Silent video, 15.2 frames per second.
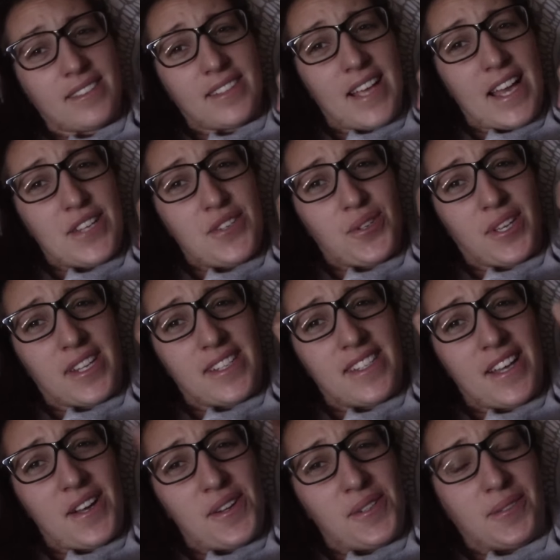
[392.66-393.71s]
As you can
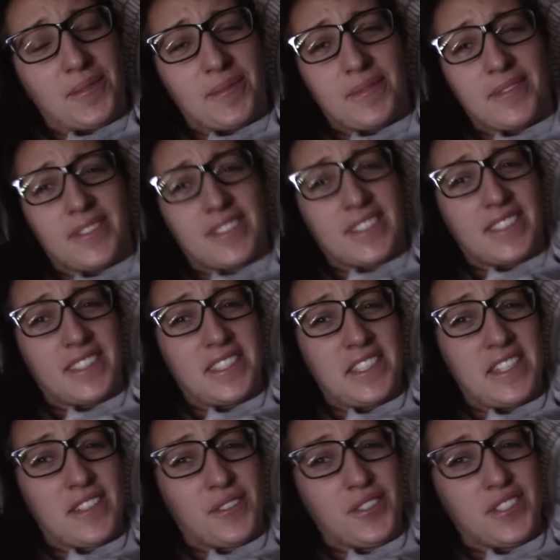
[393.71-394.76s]
tell,
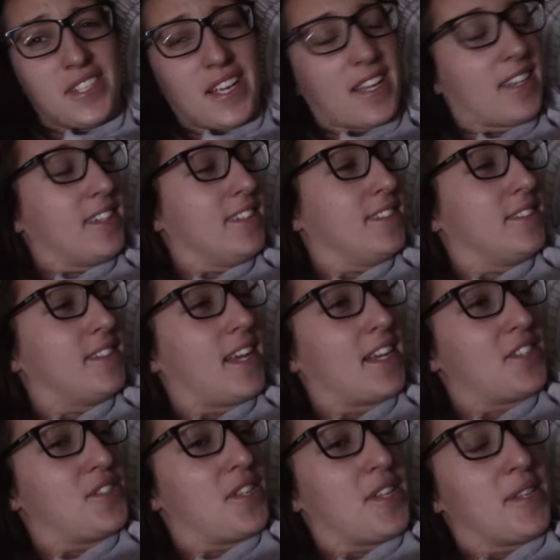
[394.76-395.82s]
still sick.
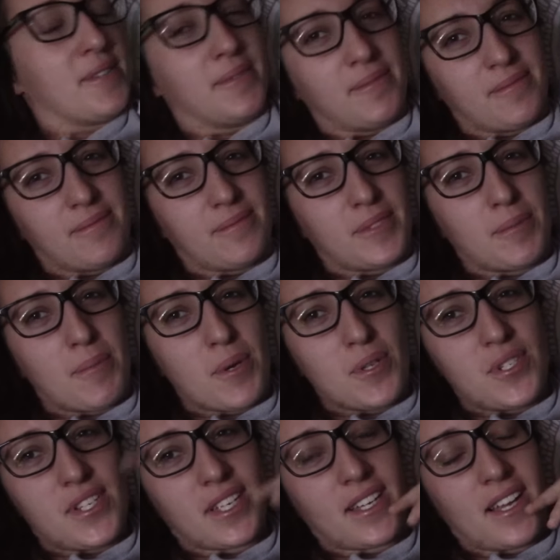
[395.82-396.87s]
Actually, the
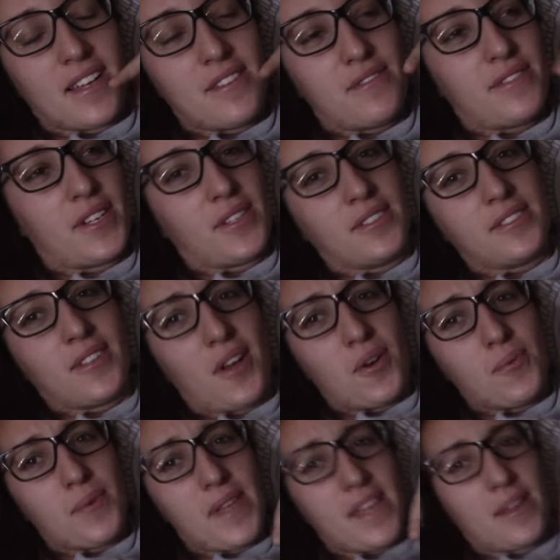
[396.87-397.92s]
most sick I've felt all
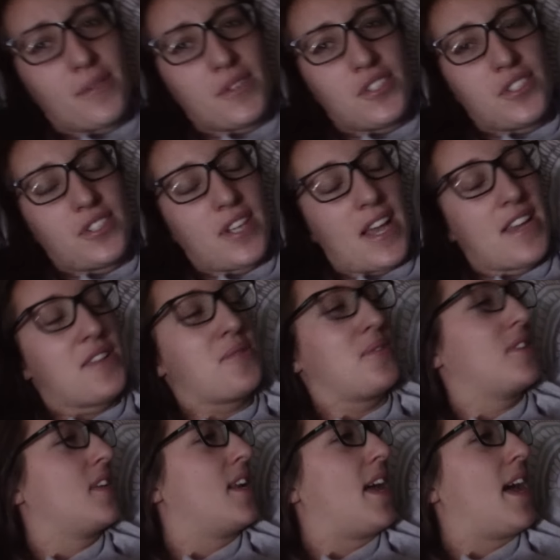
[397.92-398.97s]
week, which I knew was going to